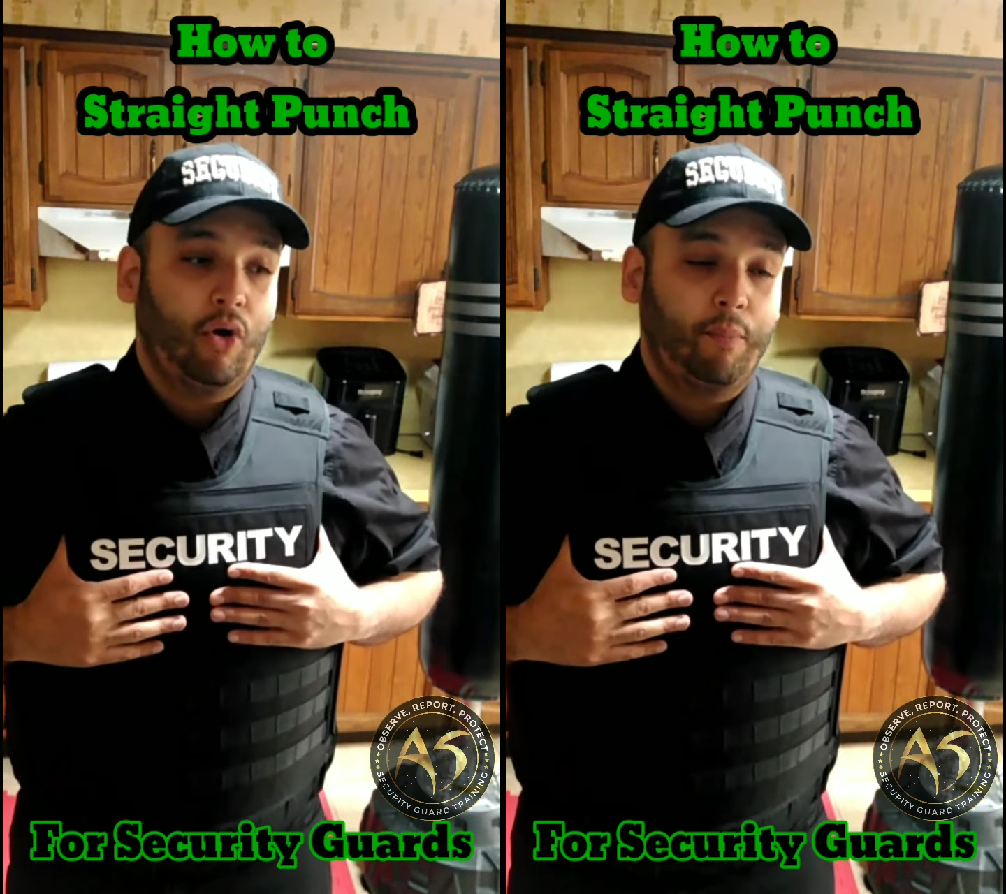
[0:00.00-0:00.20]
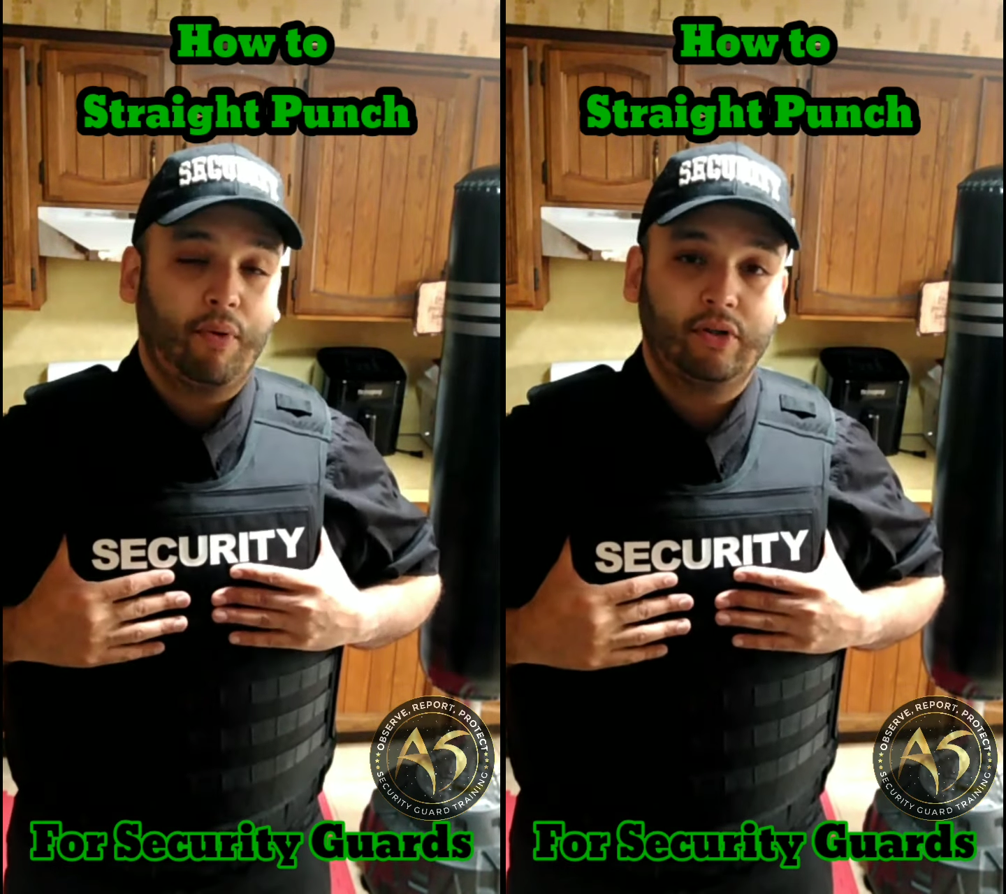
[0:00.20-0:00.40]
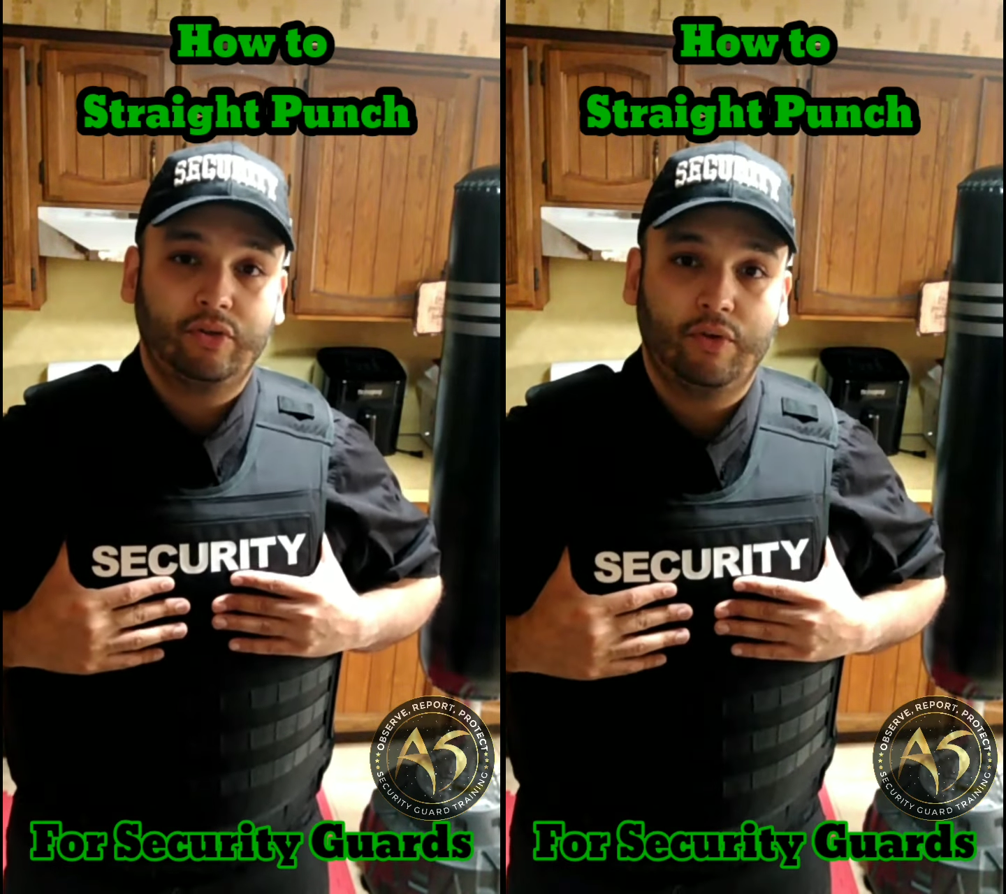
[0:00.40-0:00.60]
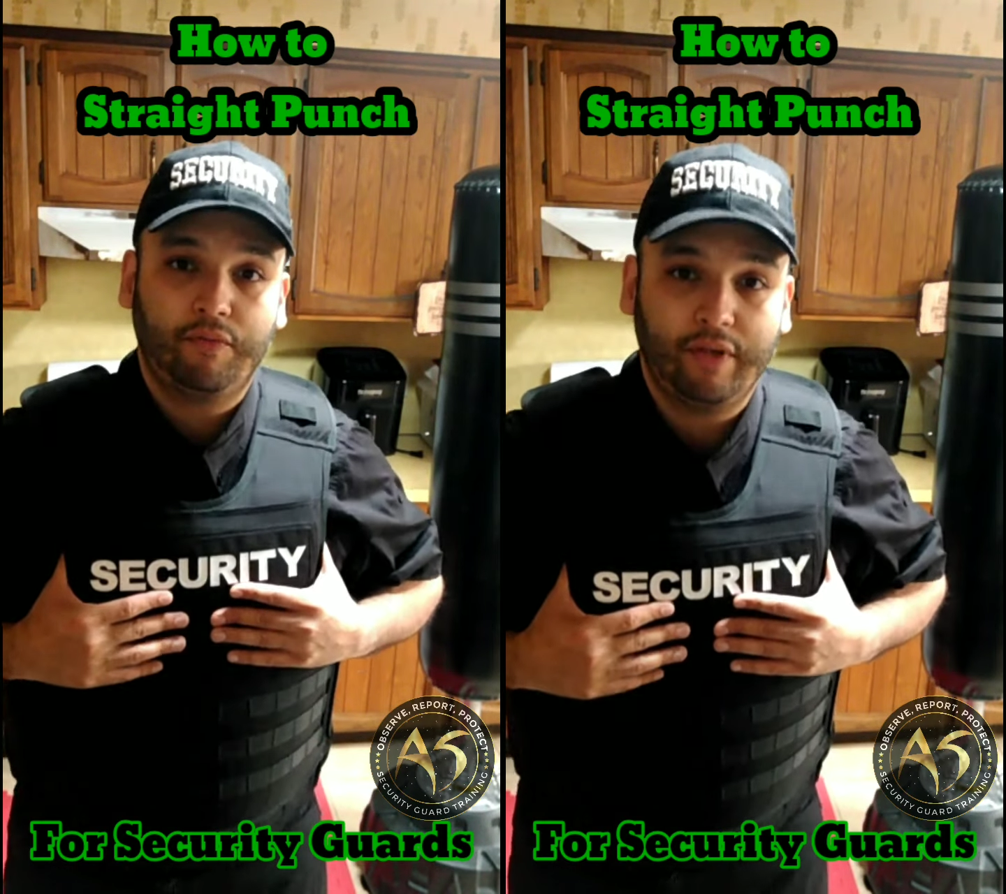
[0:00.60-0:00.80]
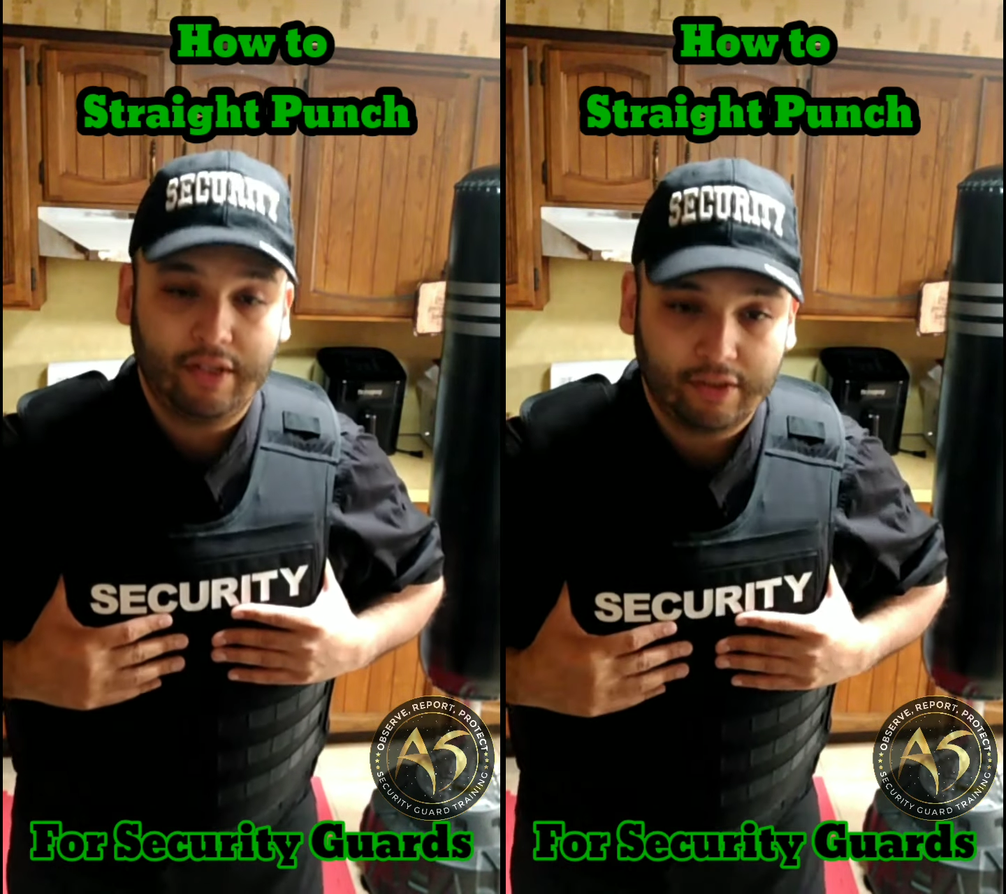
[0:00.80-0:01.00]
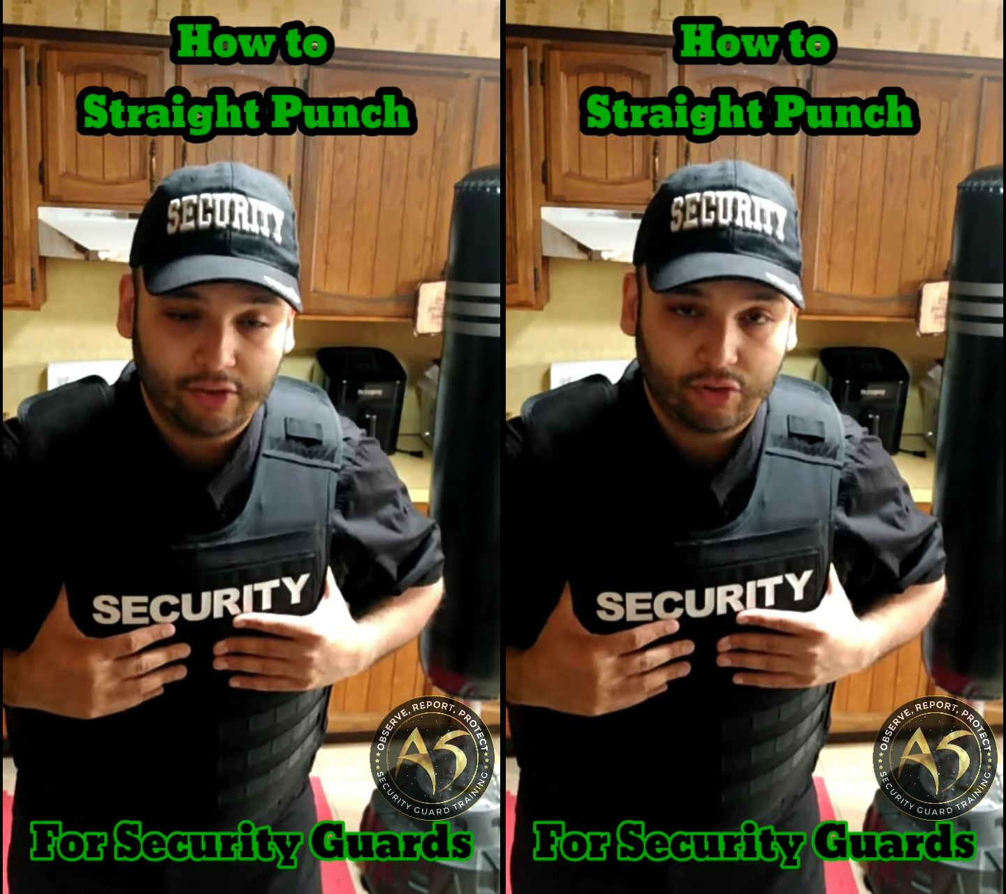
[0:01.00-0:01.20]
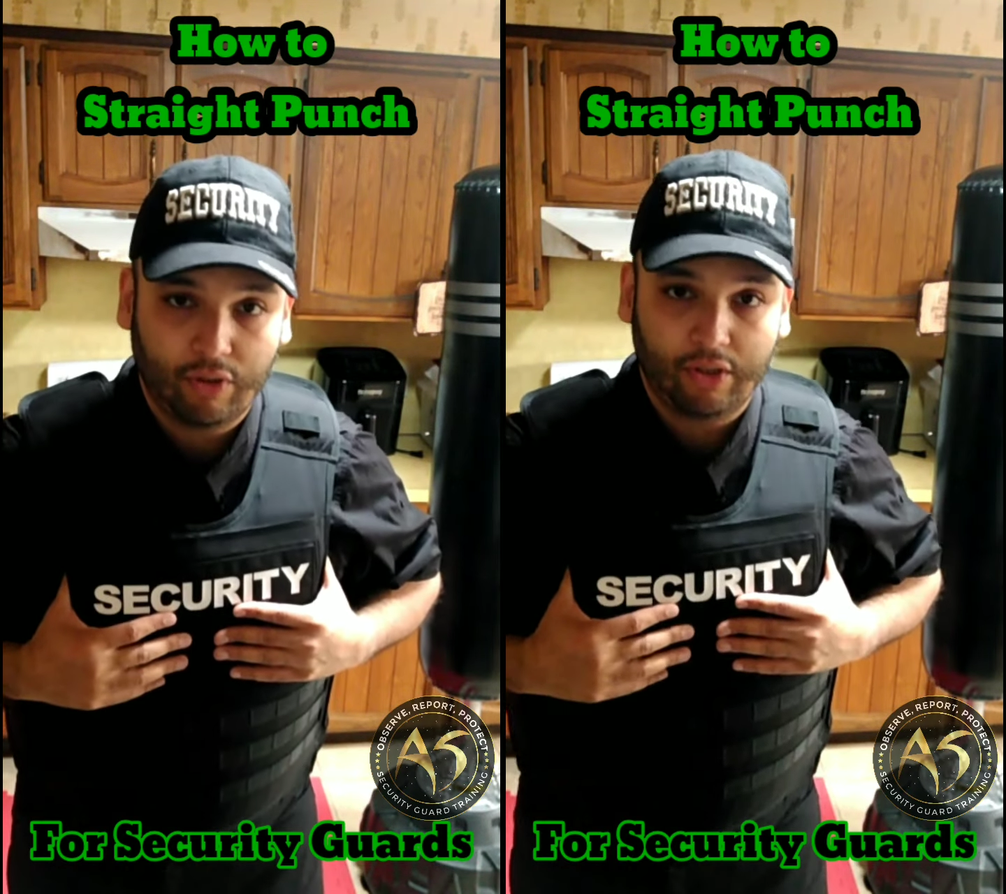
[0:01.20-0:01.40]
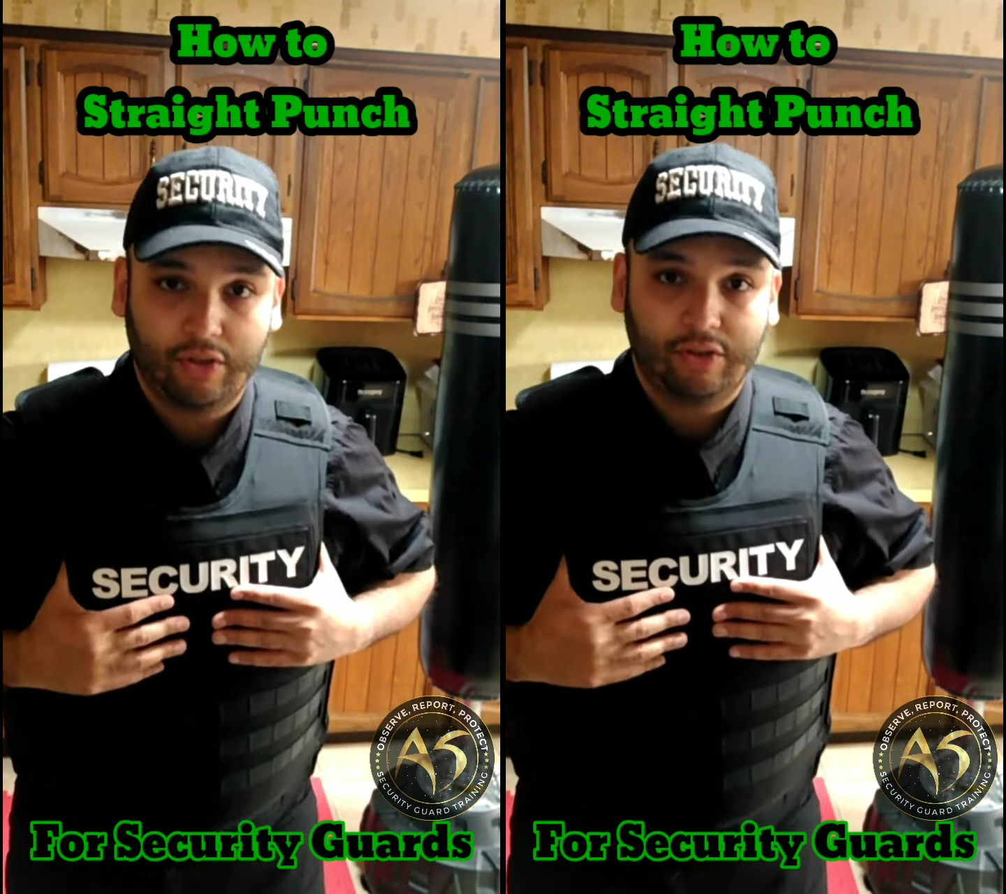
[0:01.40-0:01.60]
or personal fitness
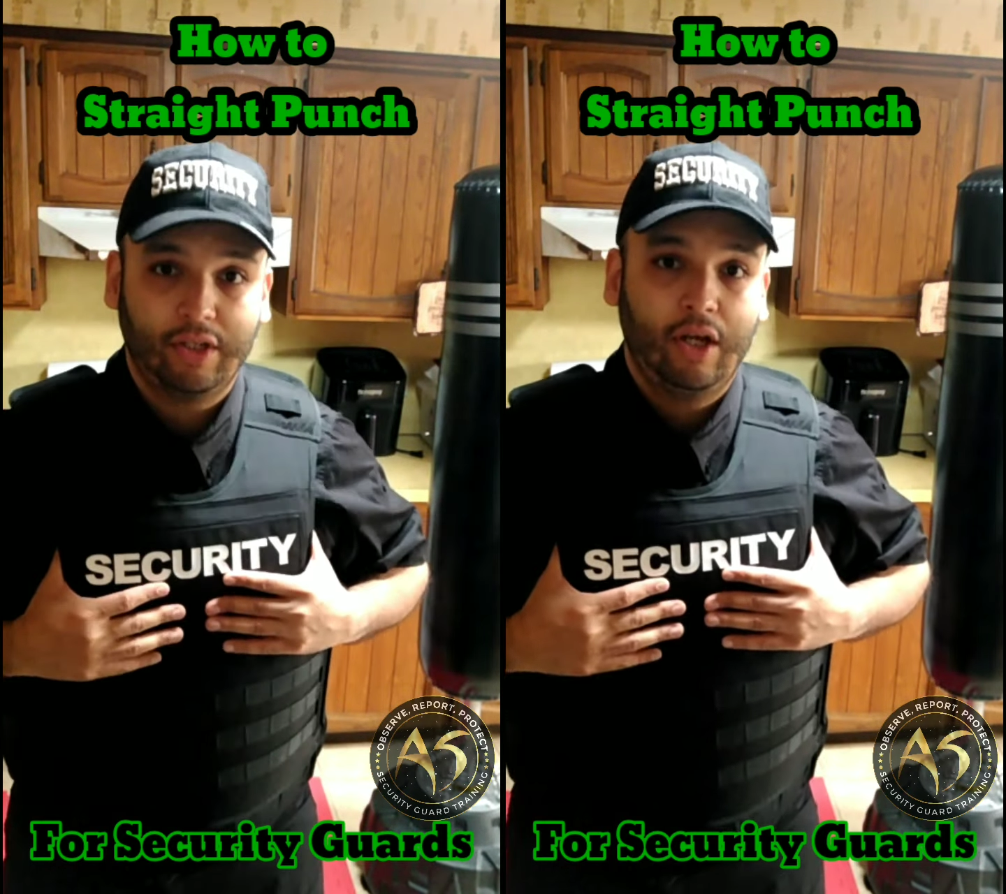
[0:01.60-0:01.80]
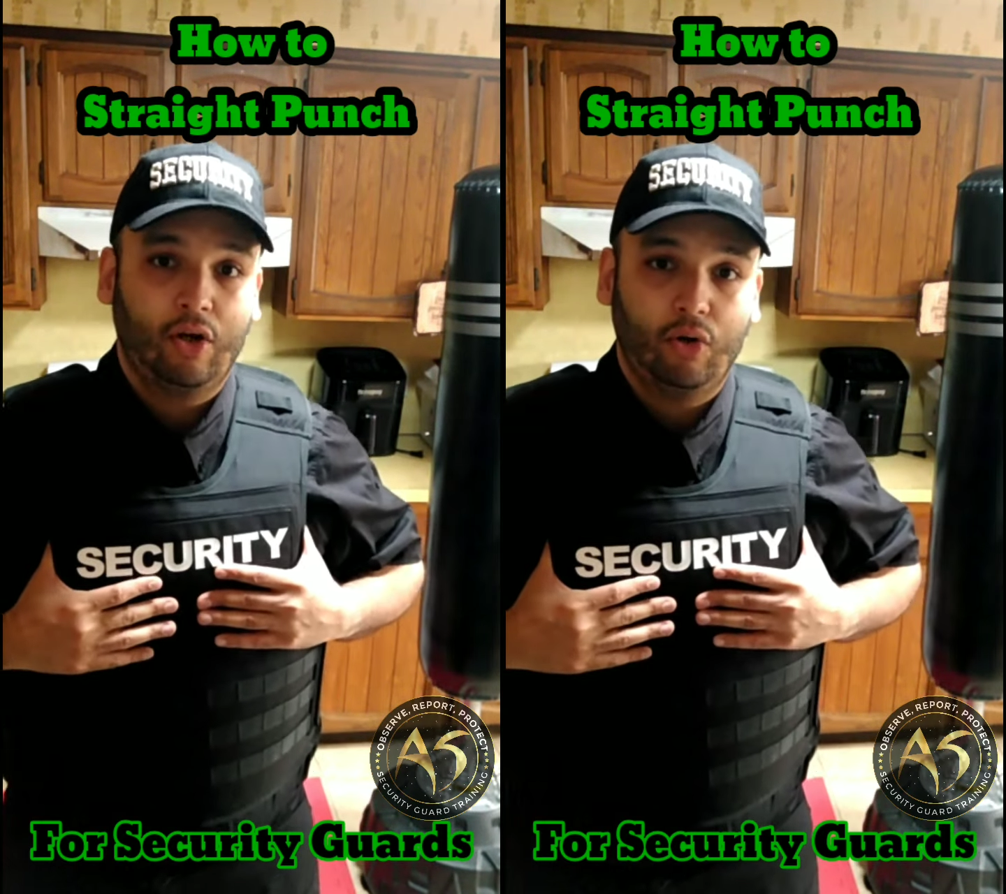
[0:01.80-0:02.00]
instructors,